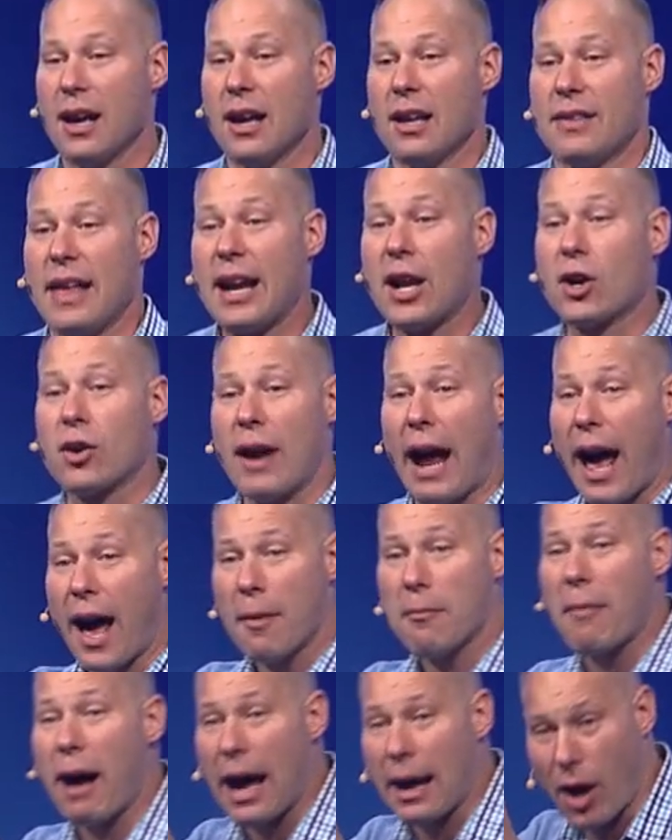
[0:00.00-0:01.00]
They
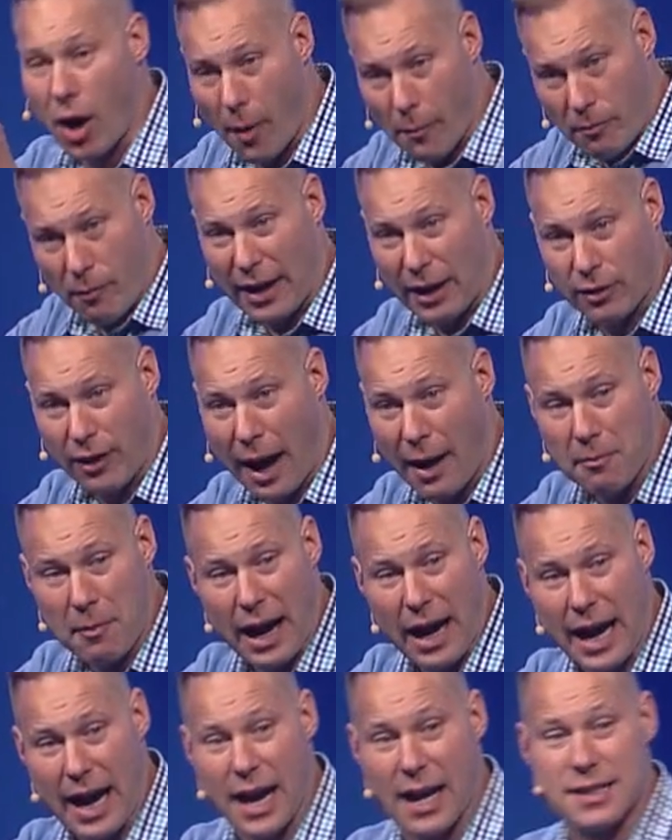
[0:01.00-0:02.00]
grab my
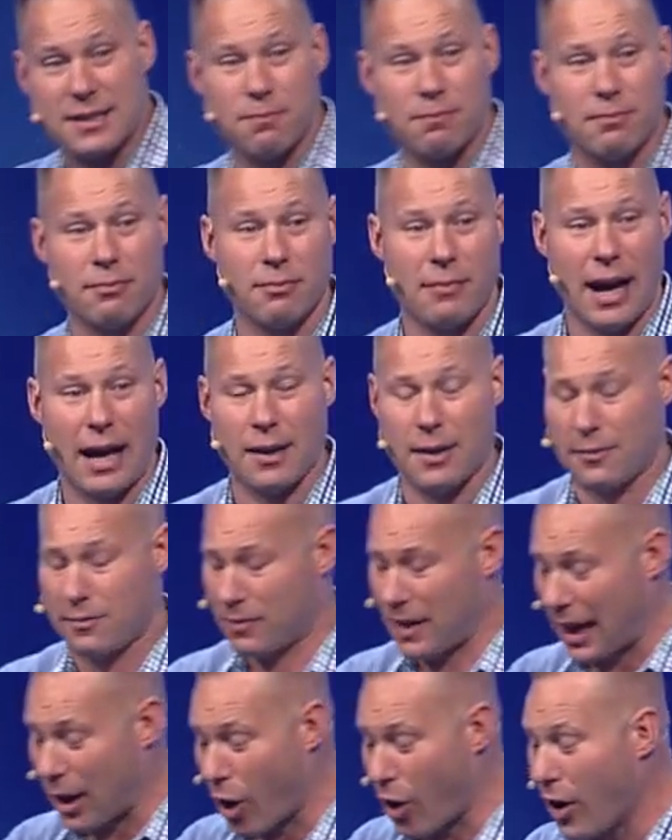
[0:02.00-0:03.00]
hands.
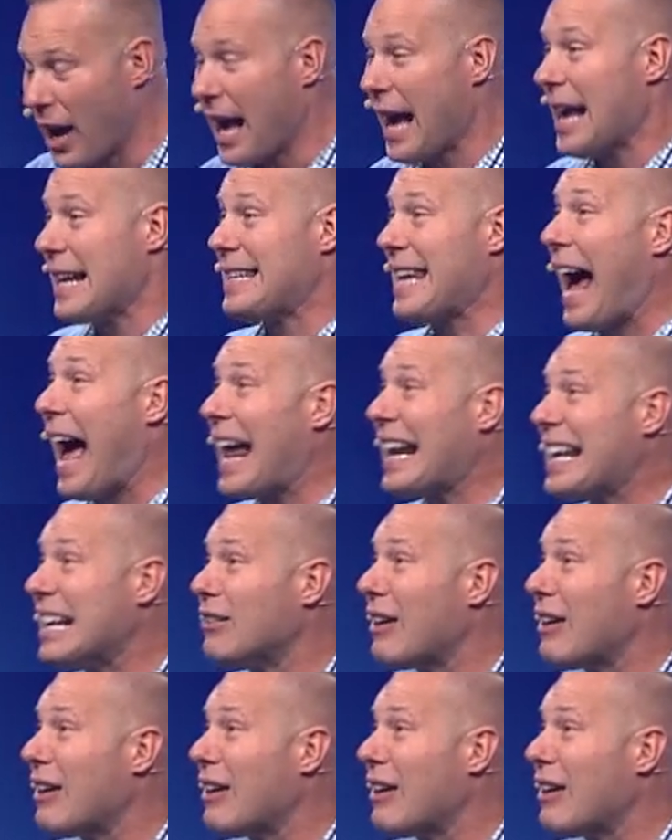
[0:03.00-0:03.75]
They go, Daddy,